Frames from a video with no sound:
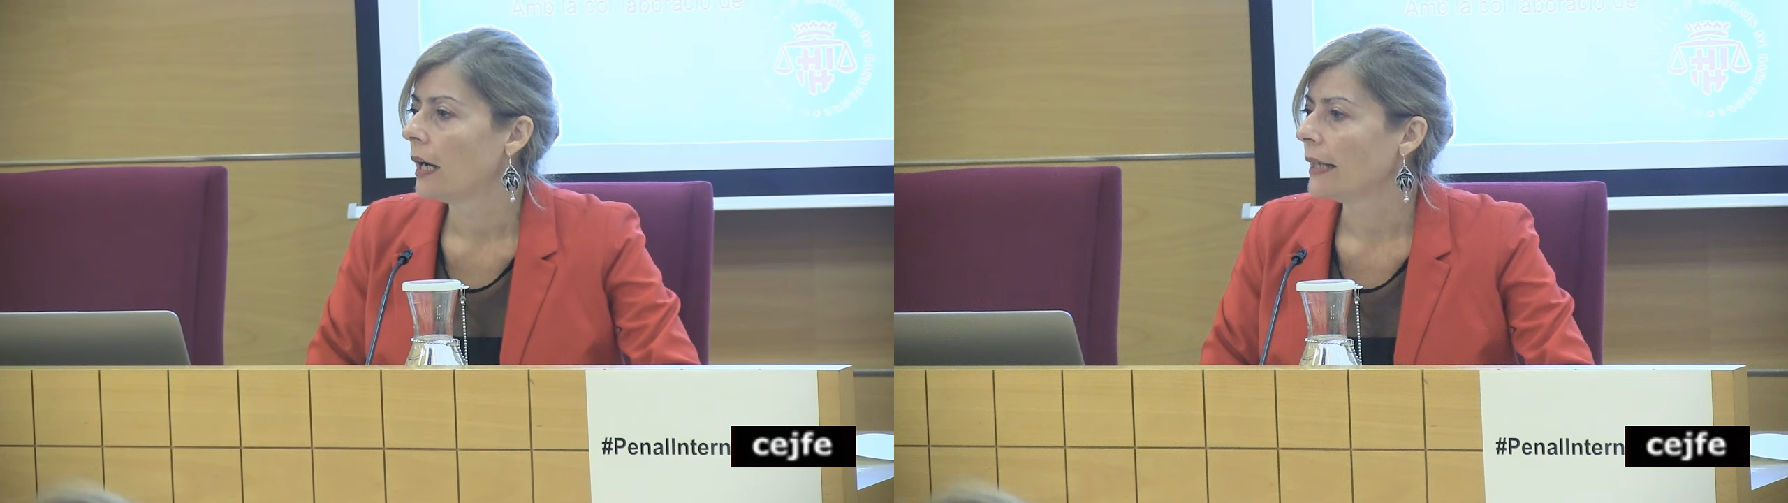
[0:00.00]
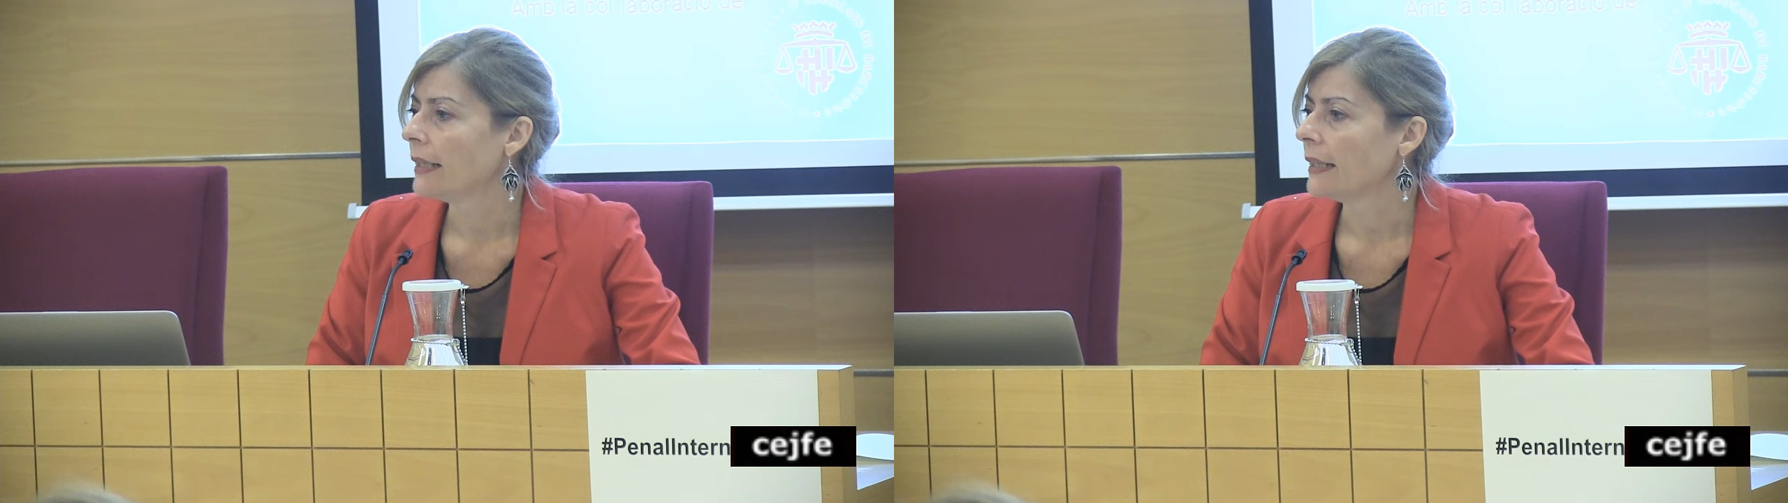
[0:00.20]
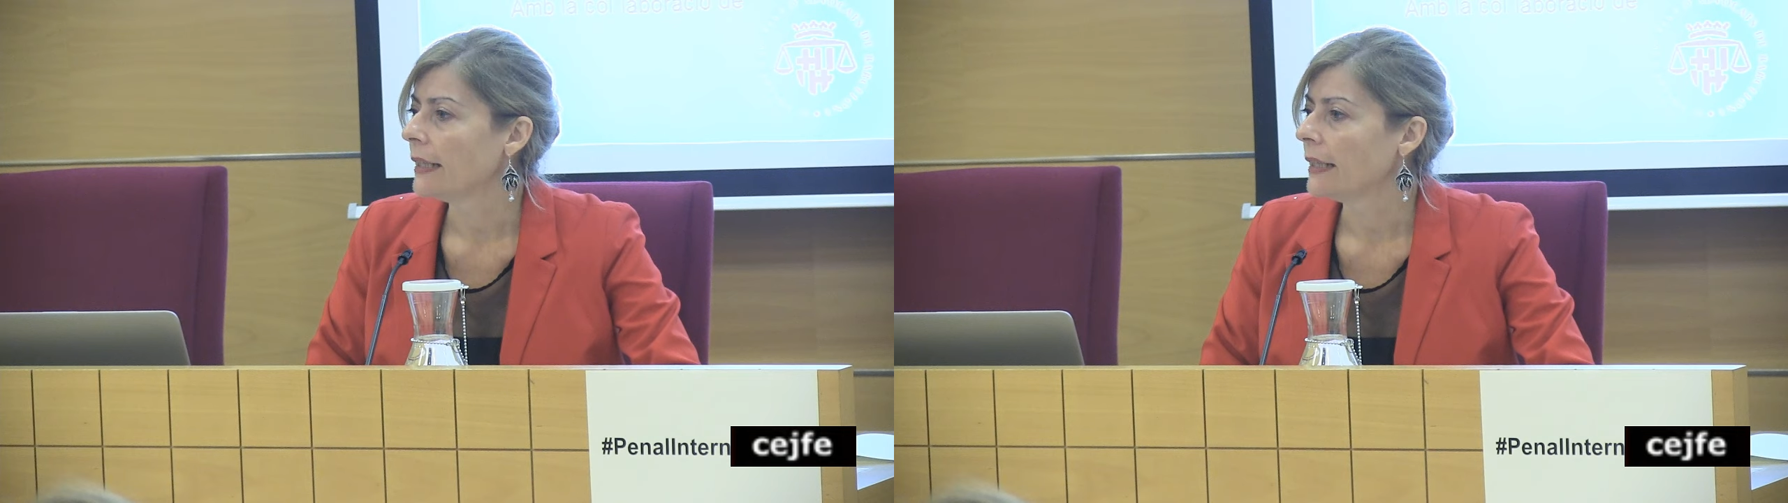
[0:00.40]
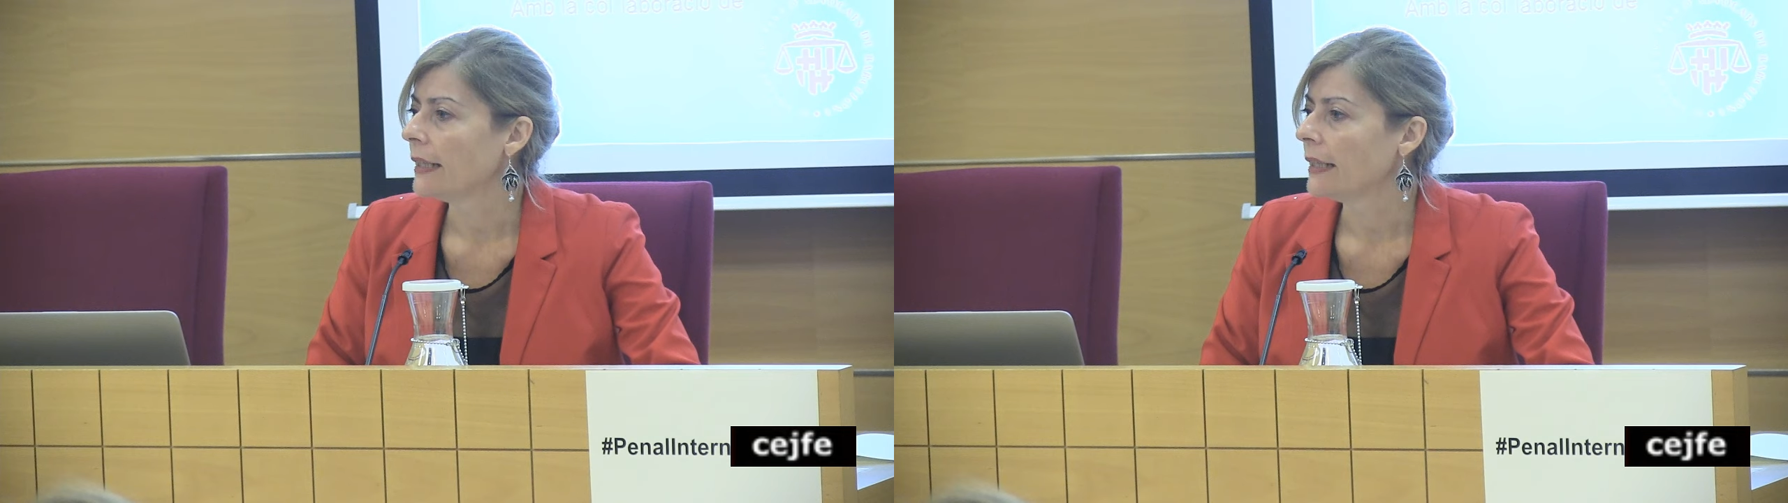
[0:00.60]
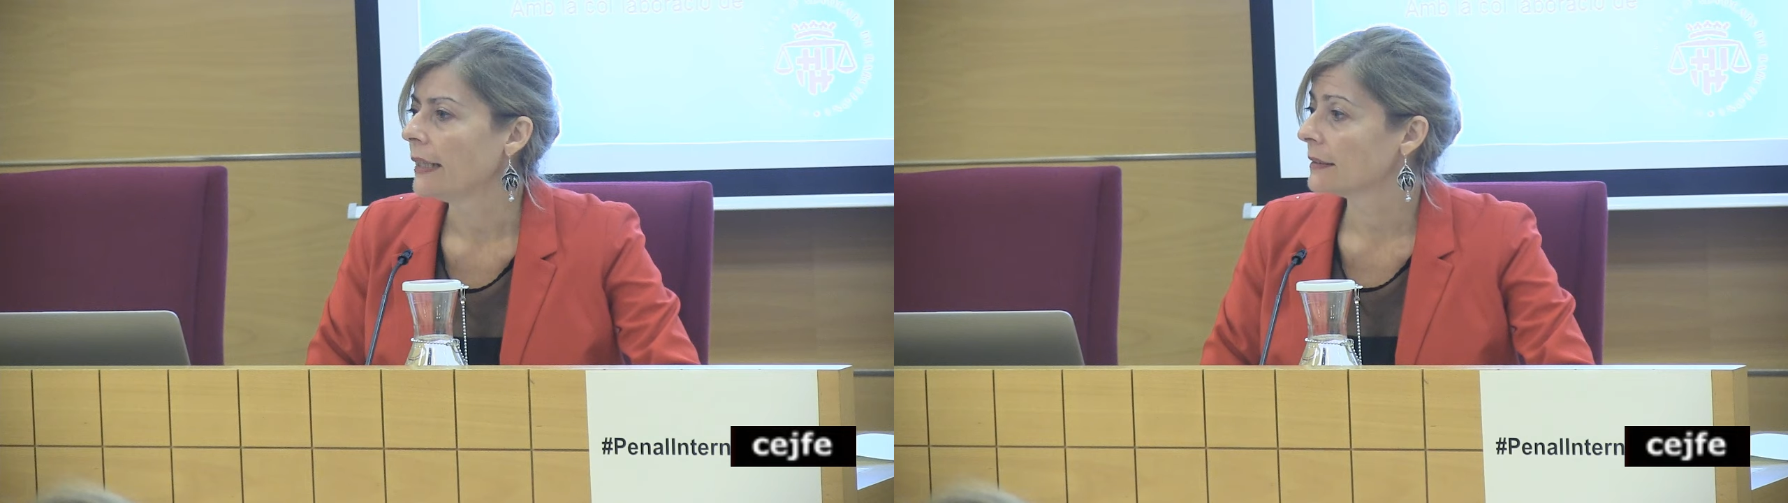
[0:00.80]
It means
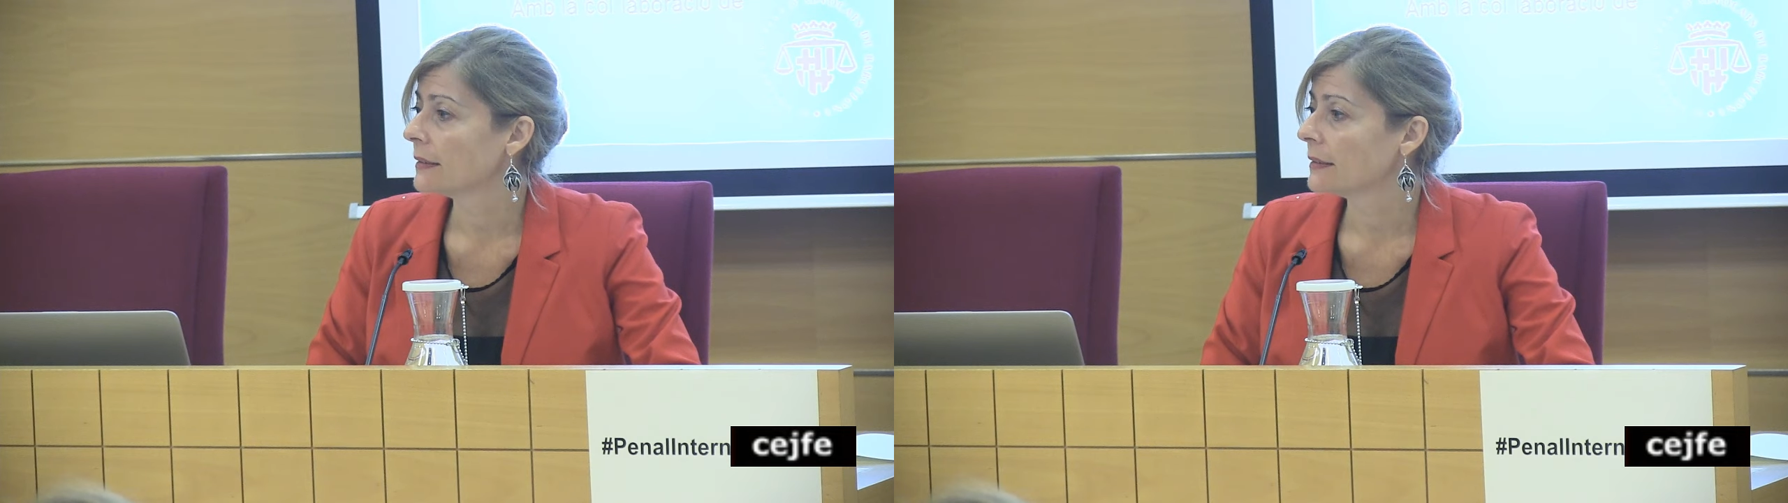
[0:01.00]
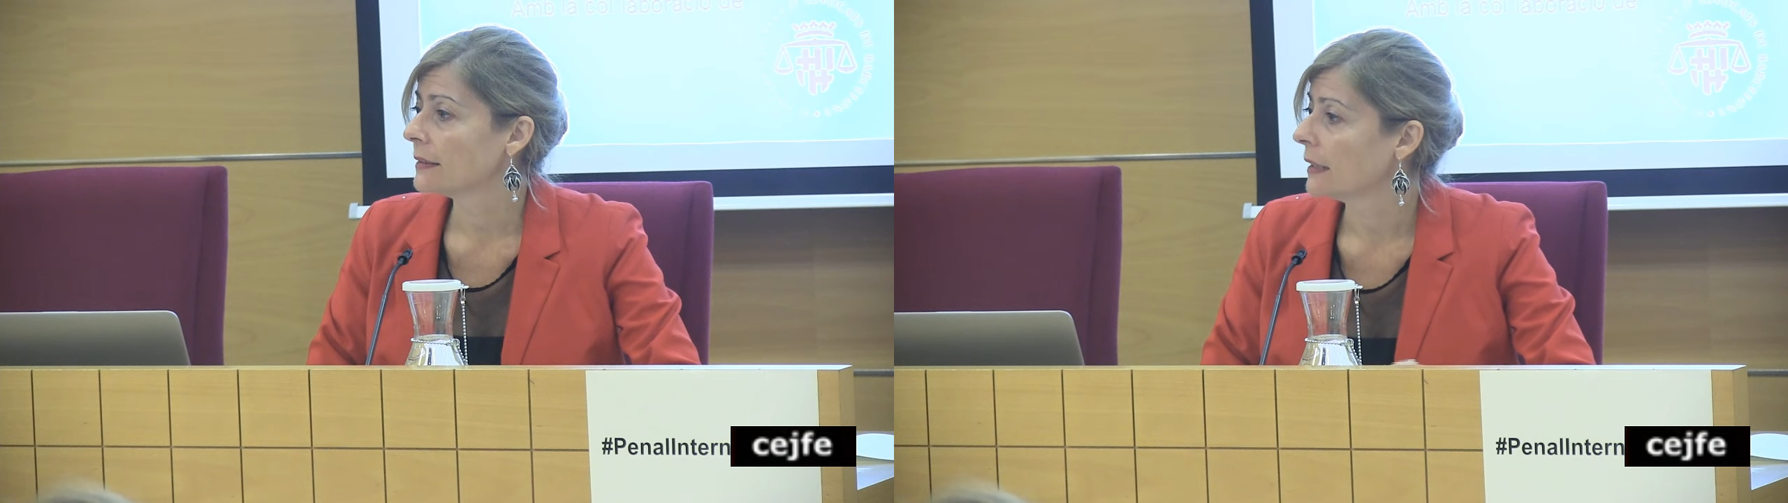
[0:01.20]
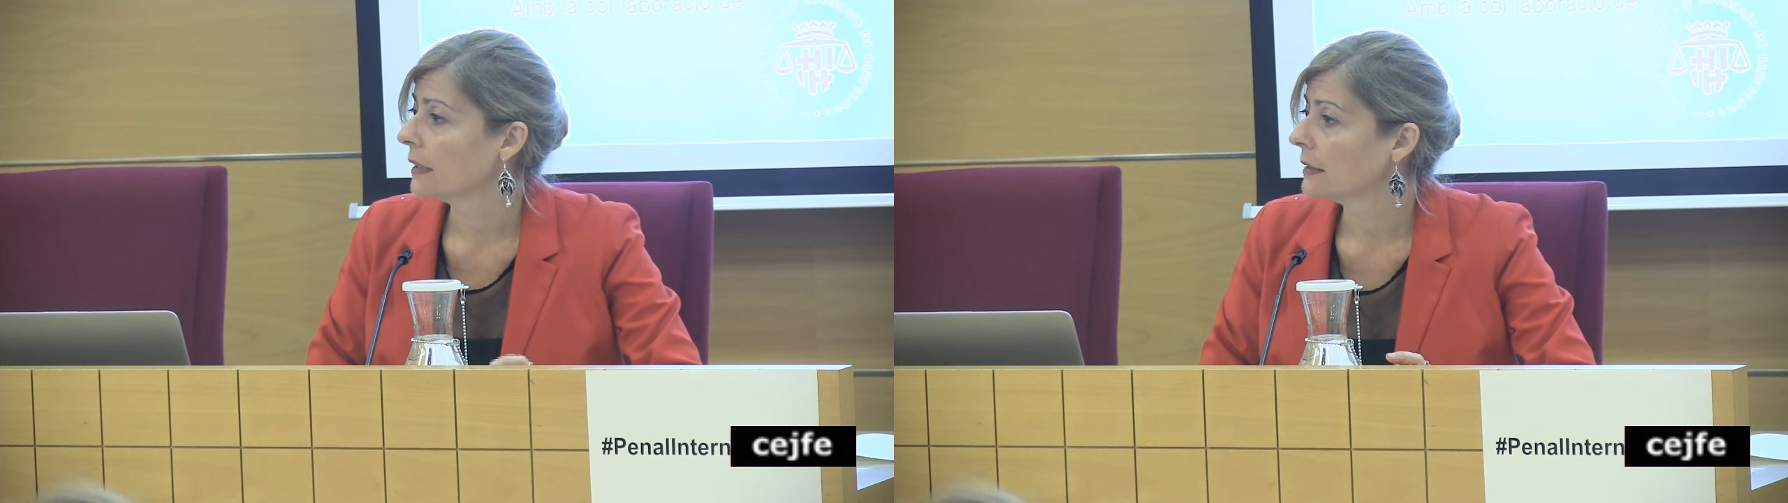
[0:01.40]
that the